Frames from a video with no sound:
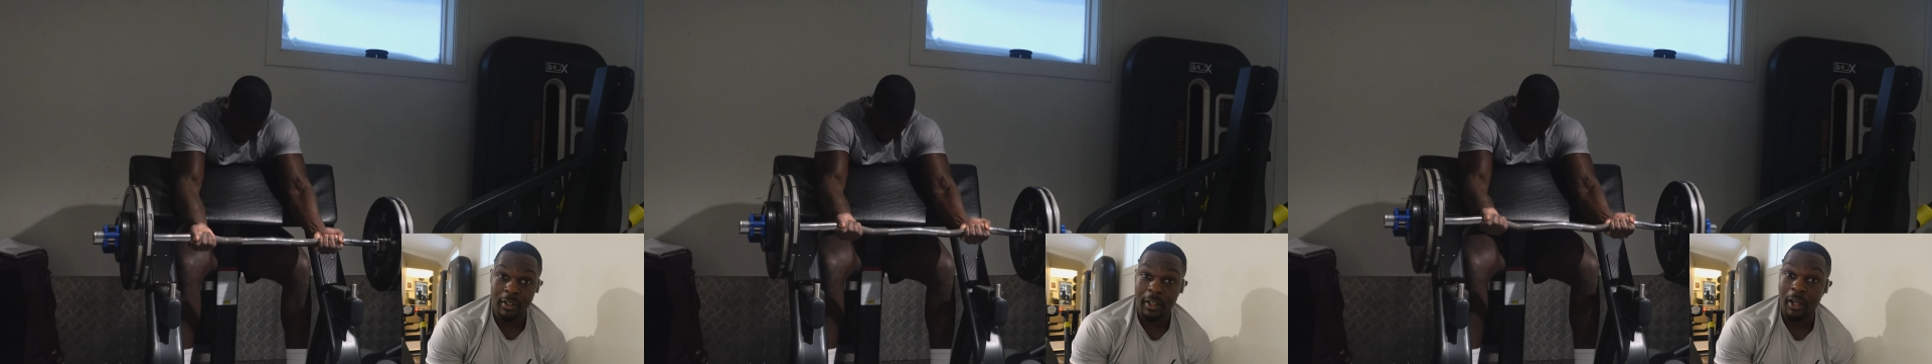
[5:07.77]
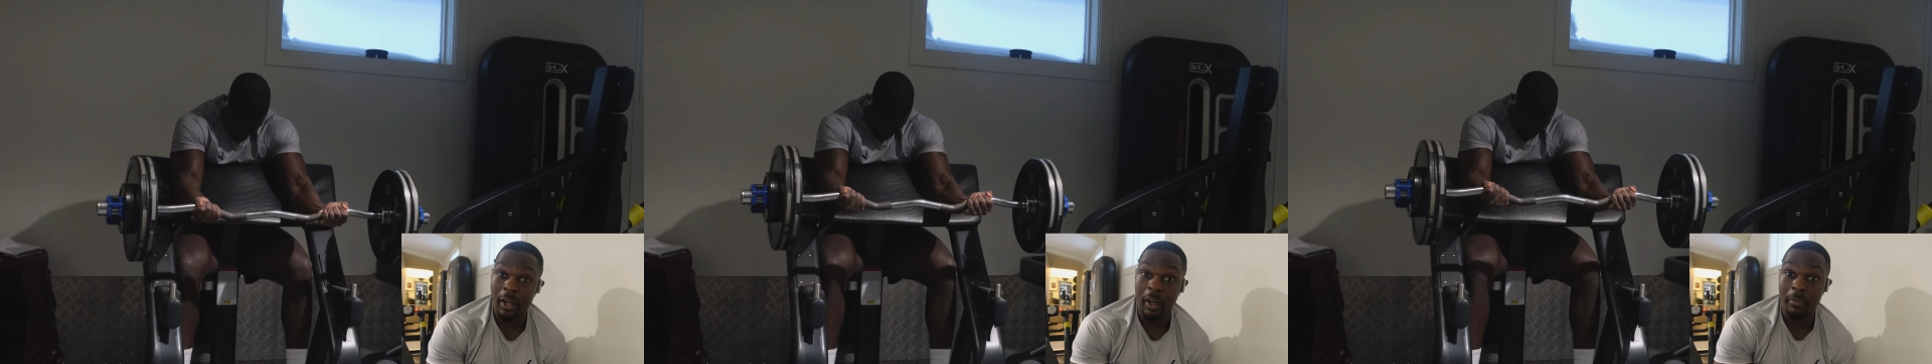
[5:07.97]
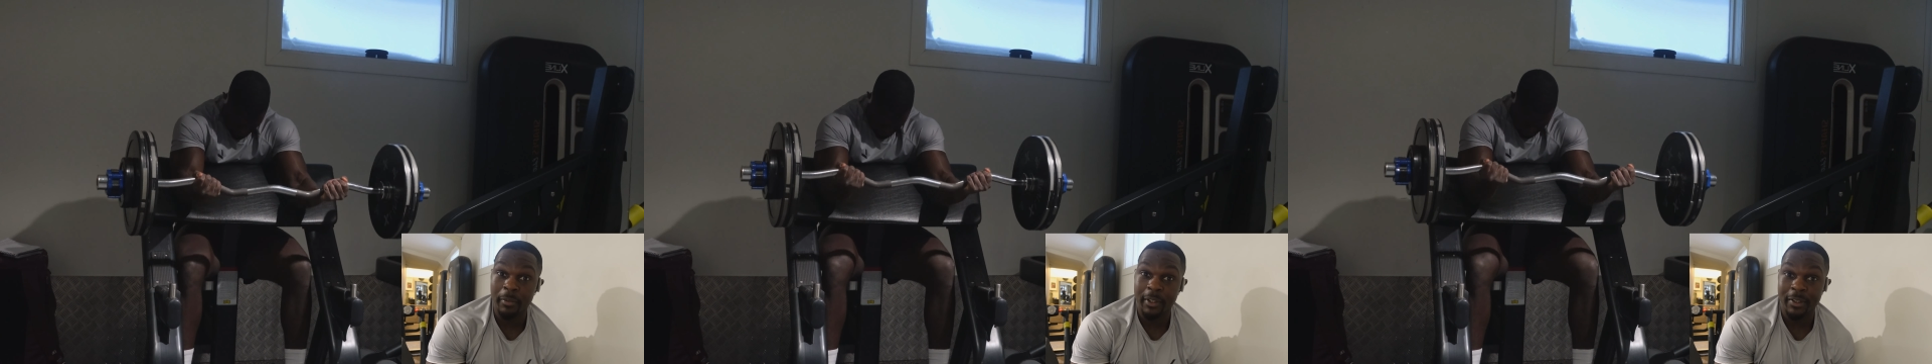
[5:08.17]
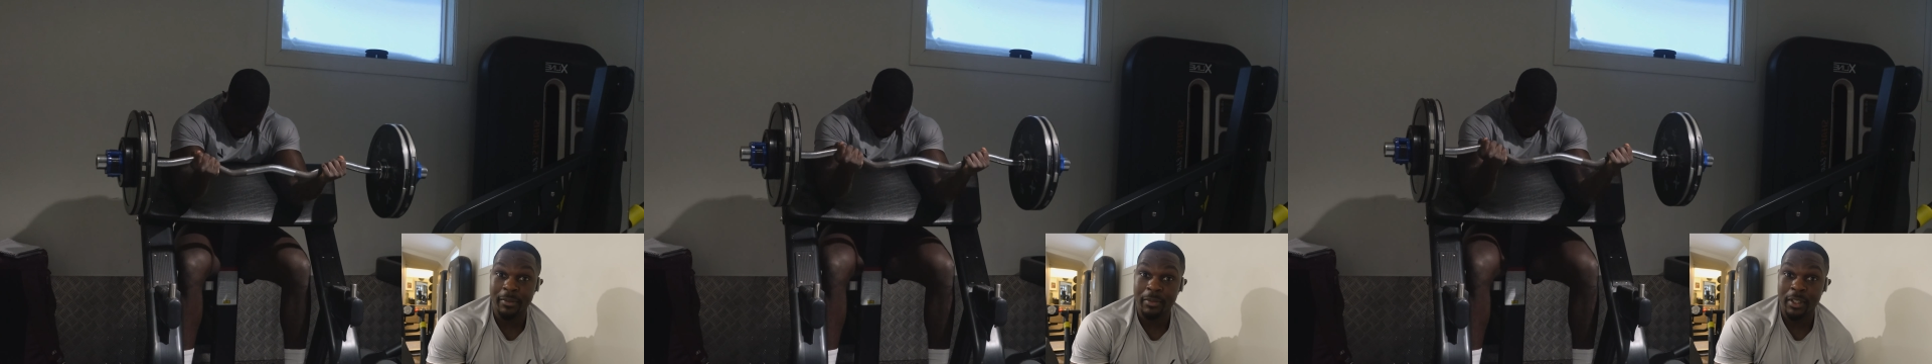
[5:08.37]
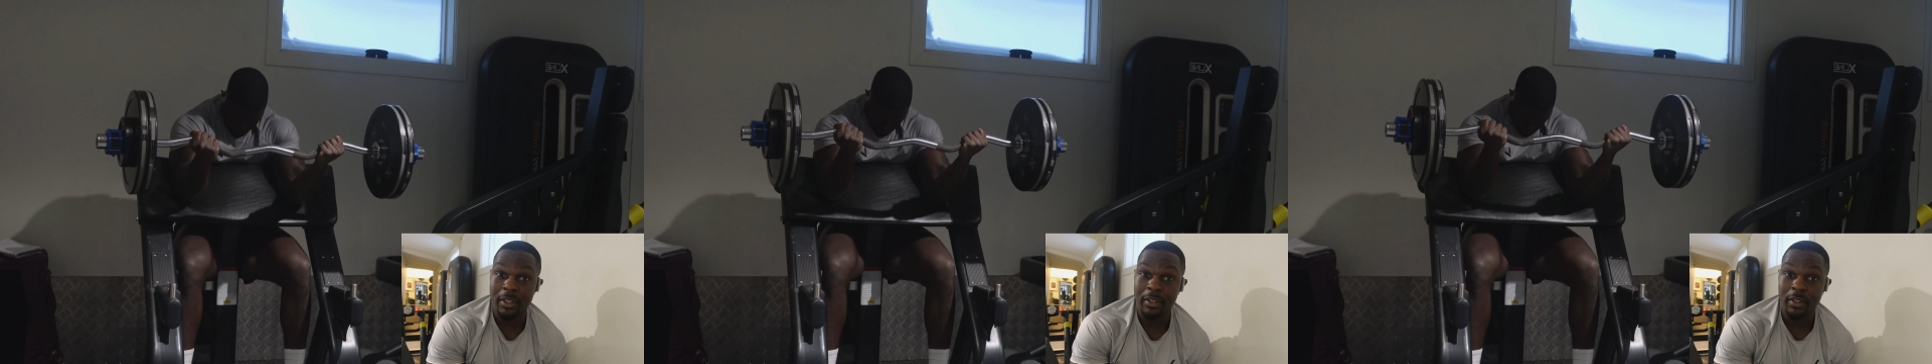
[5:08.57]
accommodate
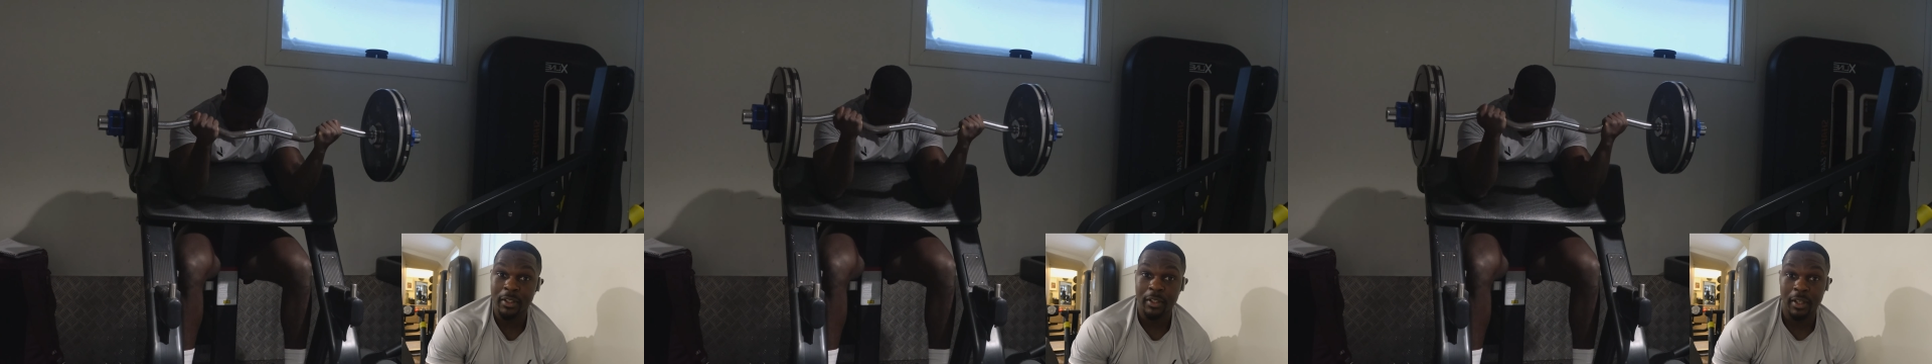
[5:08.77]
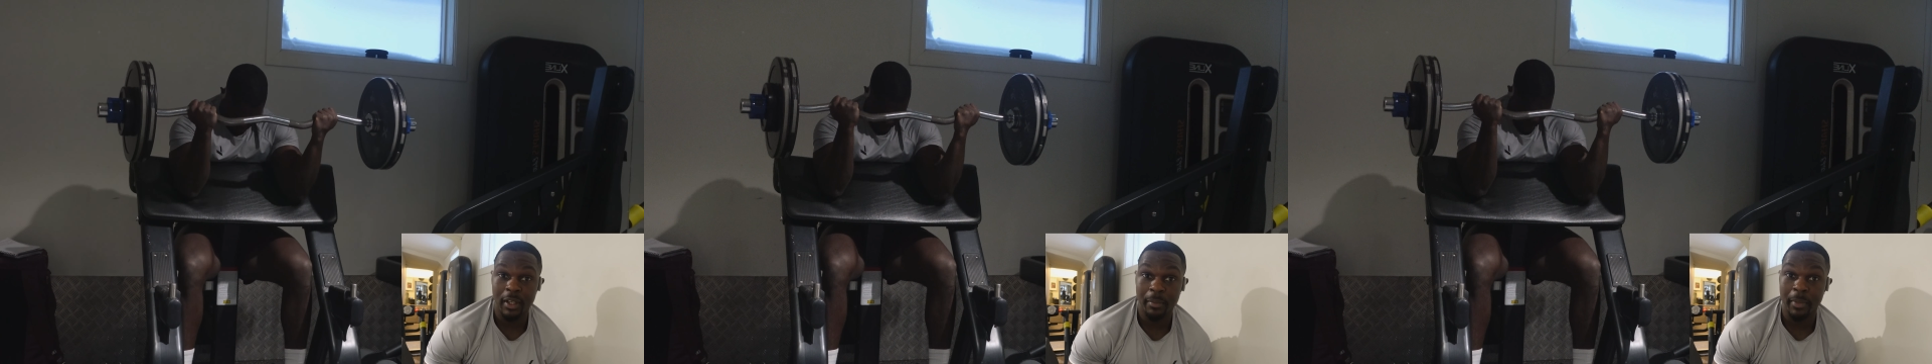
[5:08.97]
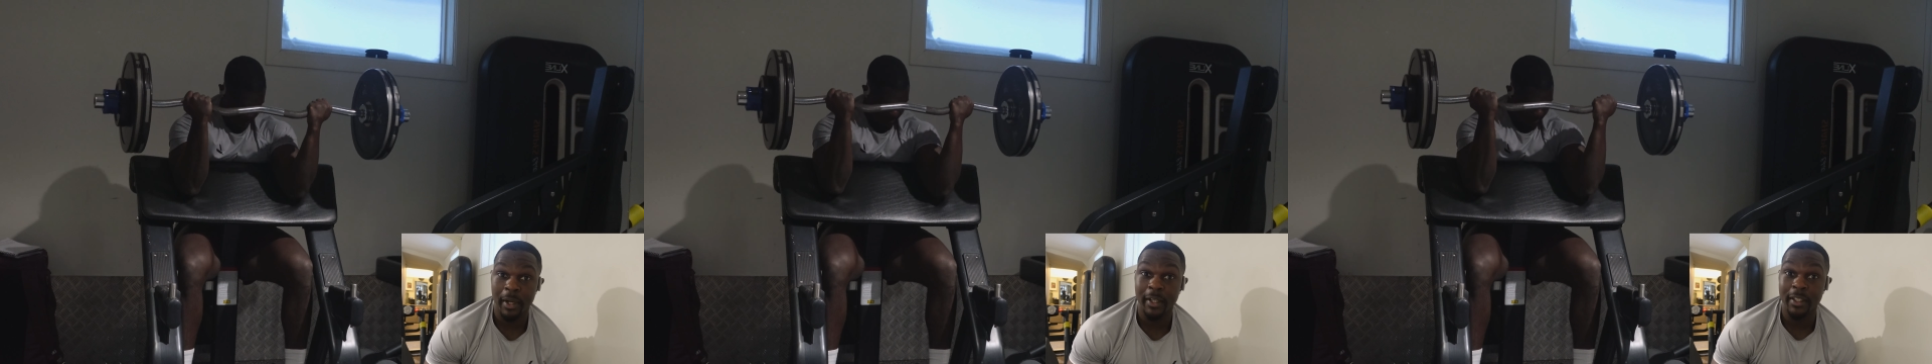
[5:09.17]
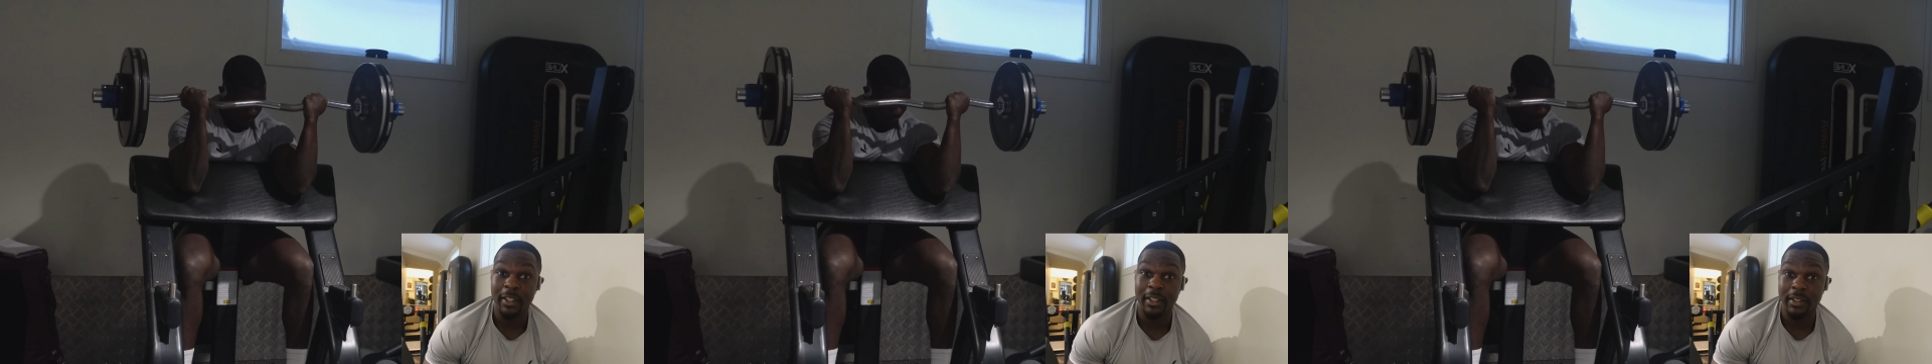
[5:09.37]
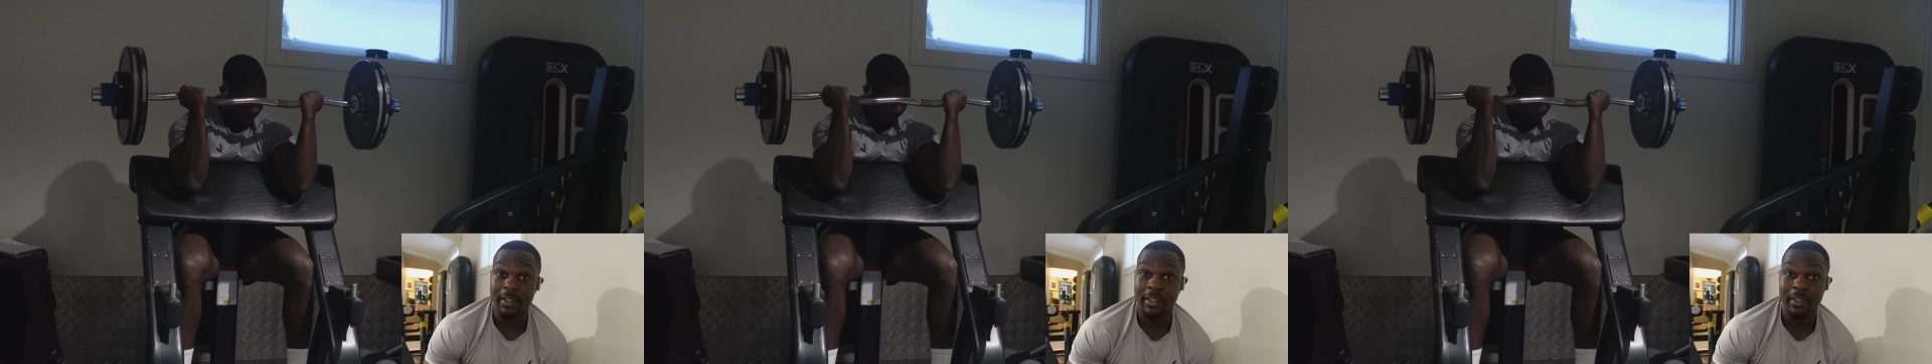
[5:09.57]
me and my
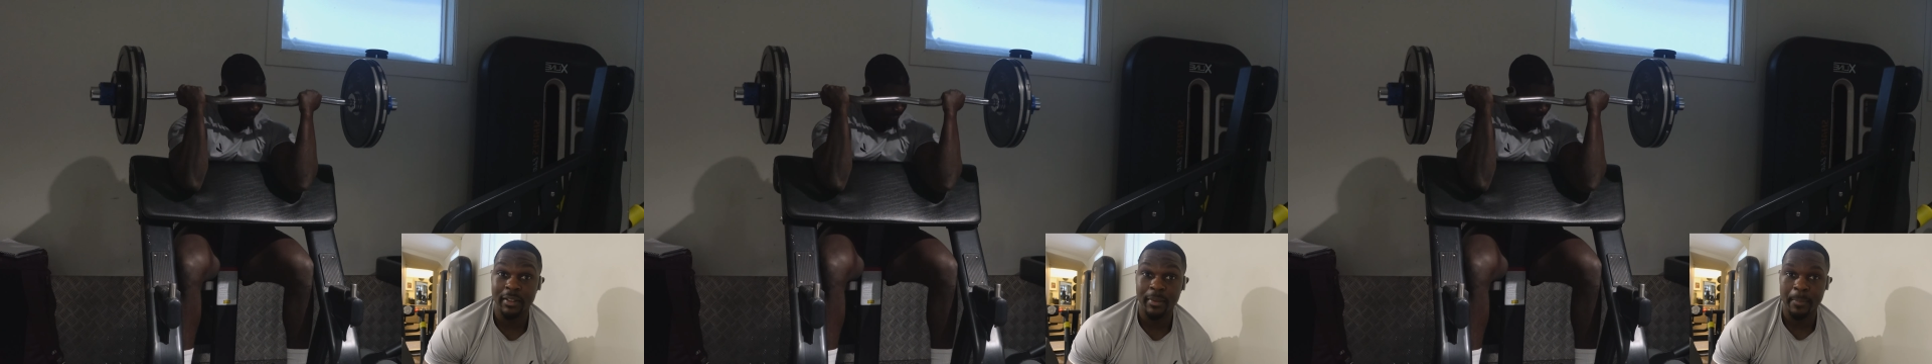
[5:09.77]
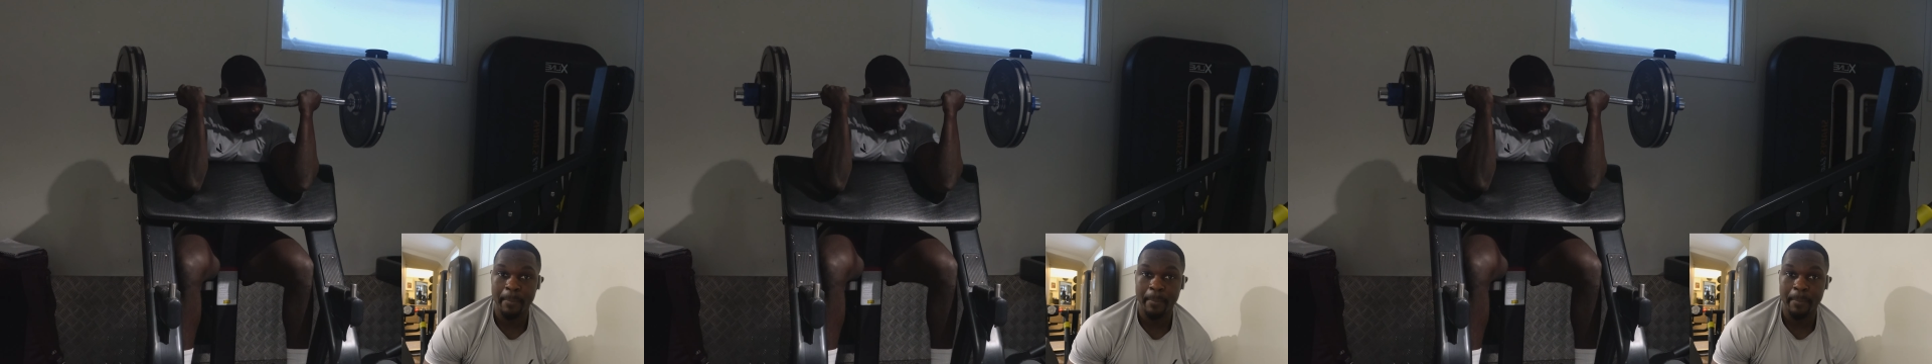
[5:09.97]
needs.